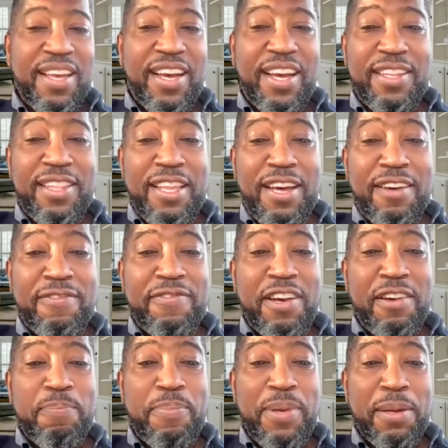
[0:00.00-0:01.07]
A love
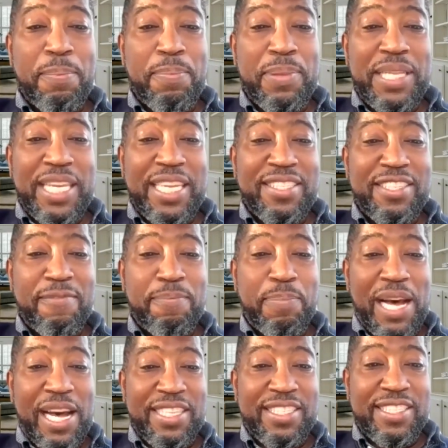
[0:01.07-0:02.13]
of big plates of
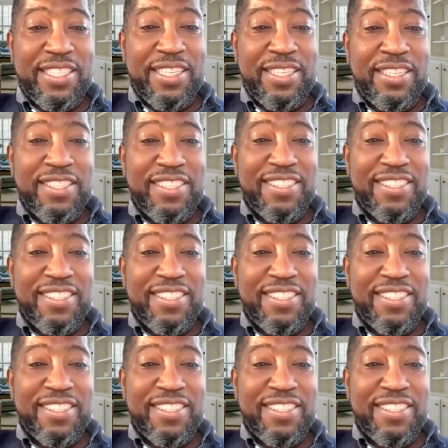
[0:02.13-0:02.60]
pasta,